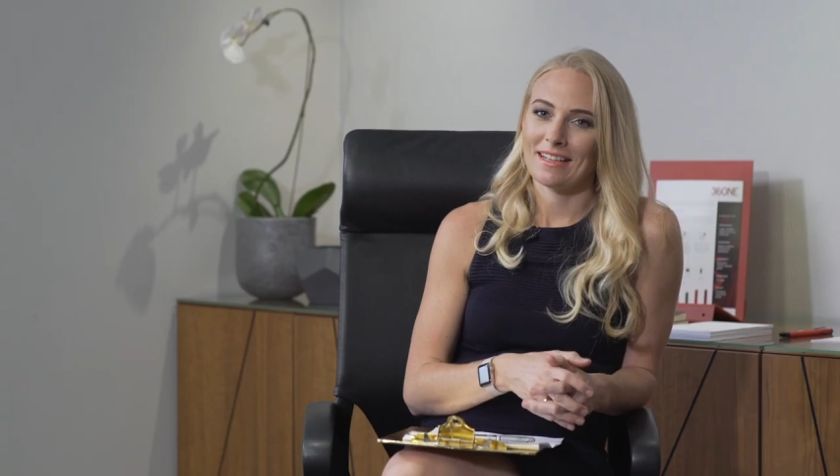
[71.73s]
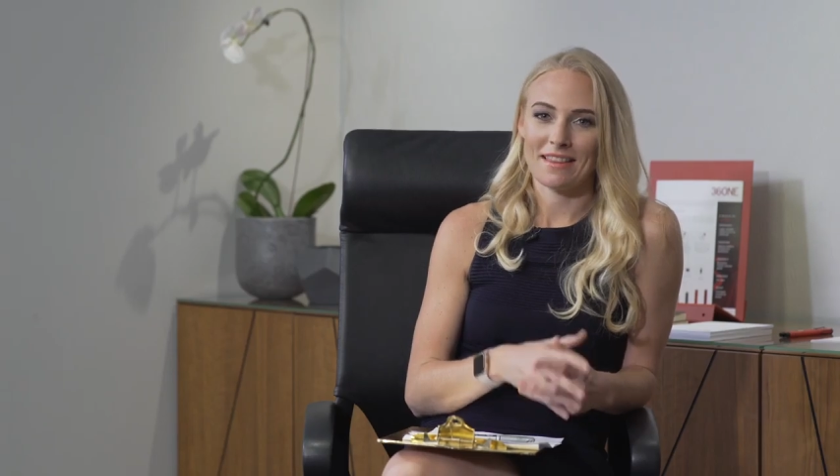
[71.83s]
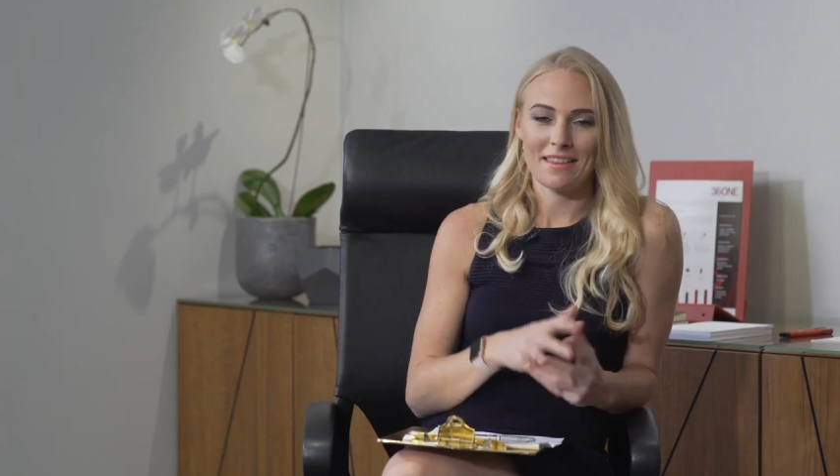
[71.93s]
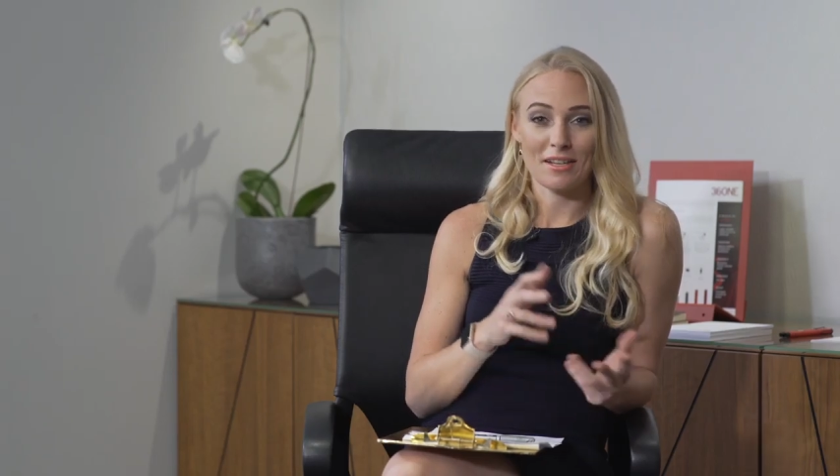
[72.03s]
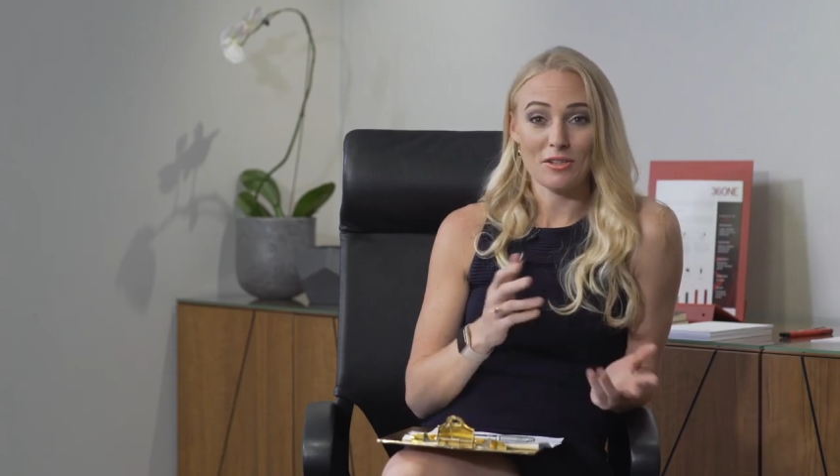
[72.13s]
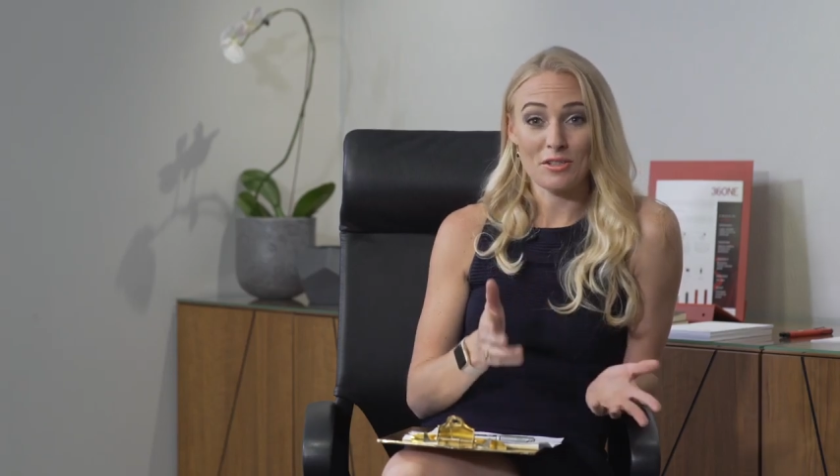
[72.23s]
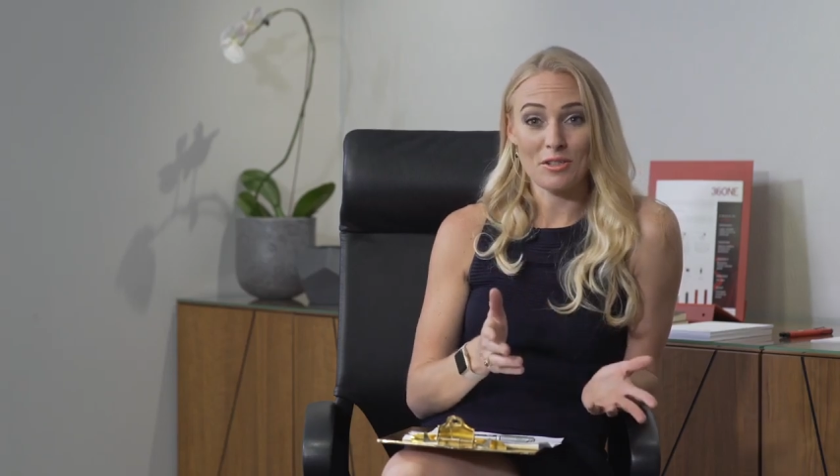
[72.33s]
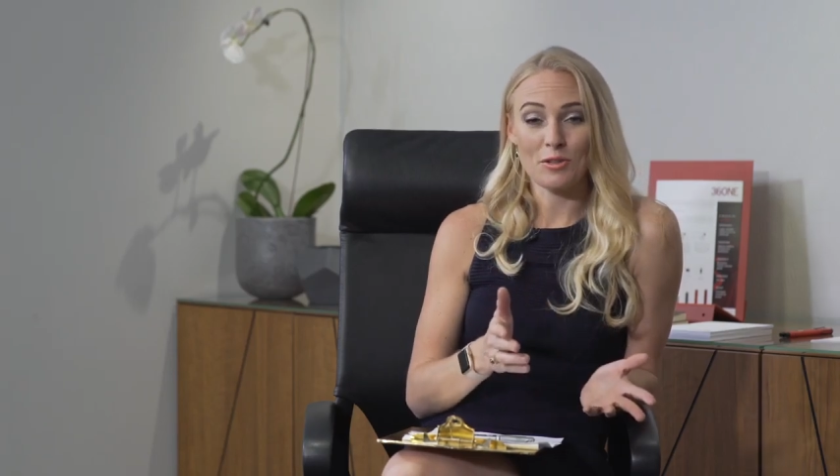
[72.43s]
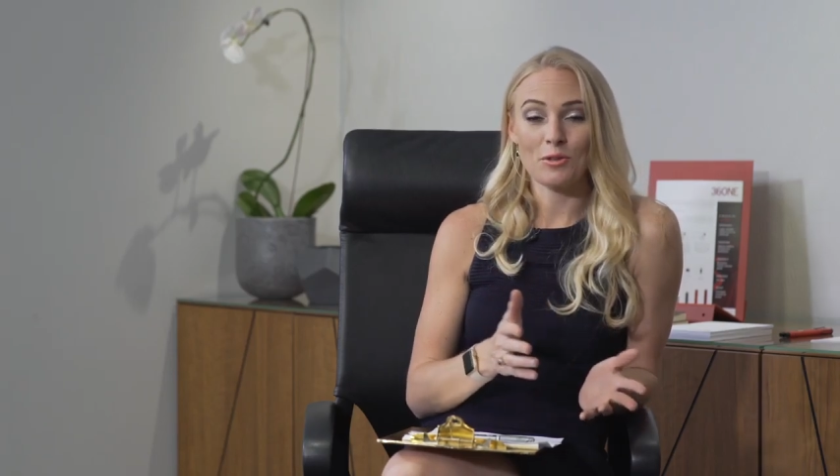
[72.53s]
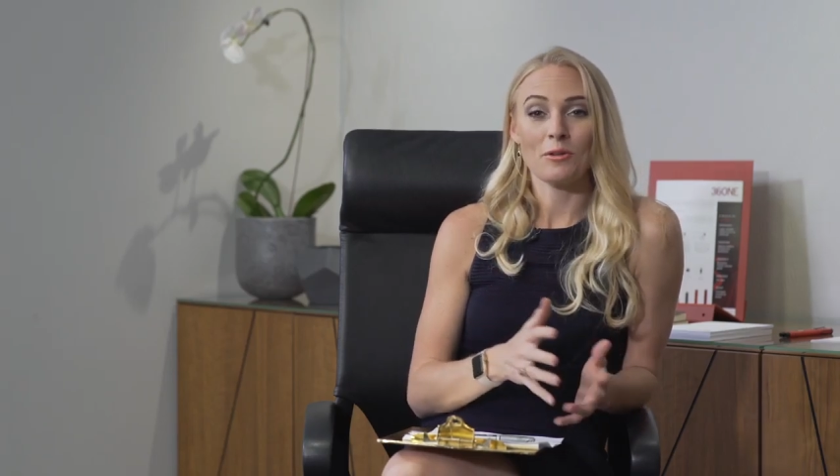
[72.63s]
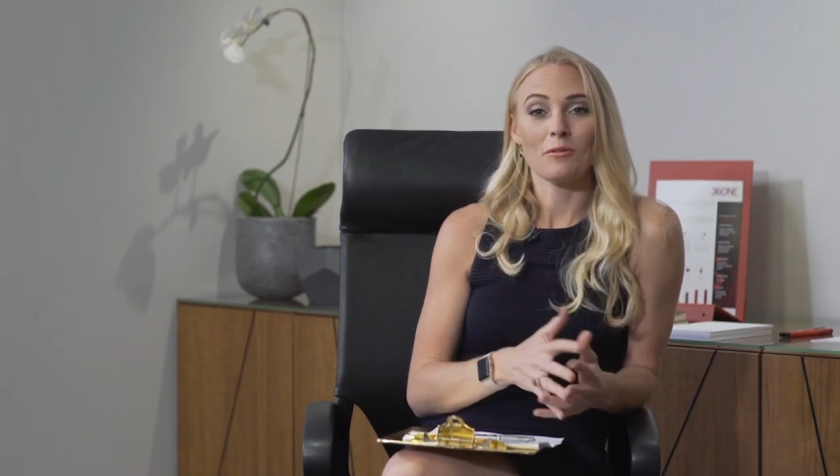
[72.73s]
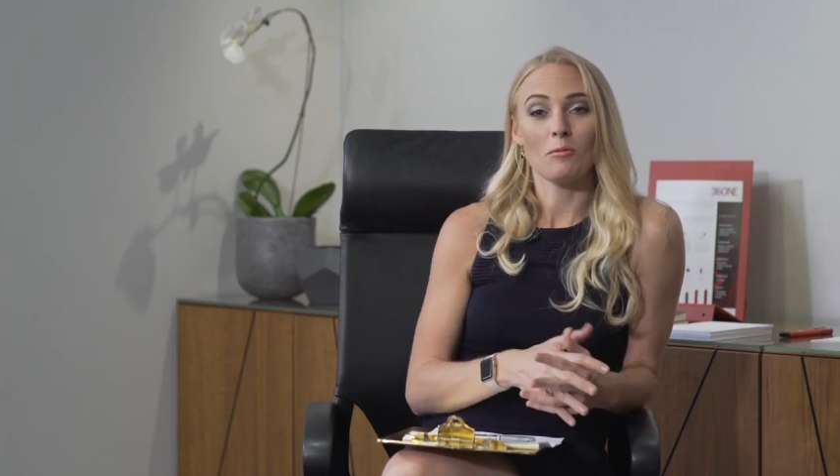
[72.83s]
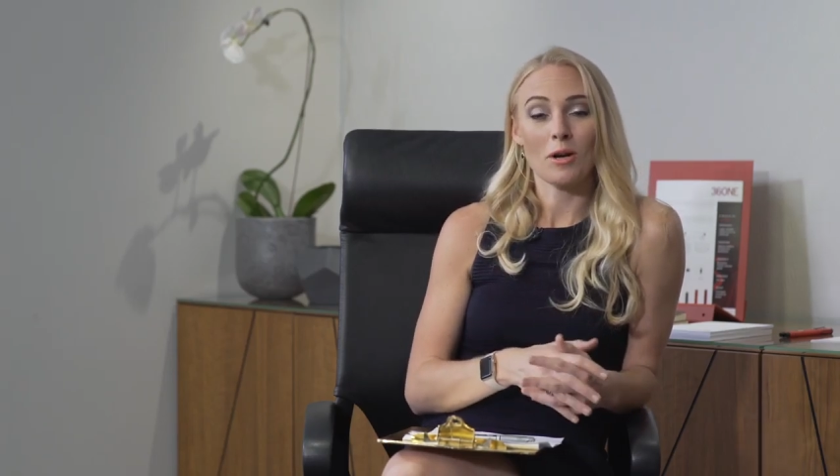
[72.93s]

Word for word: and thank you to you for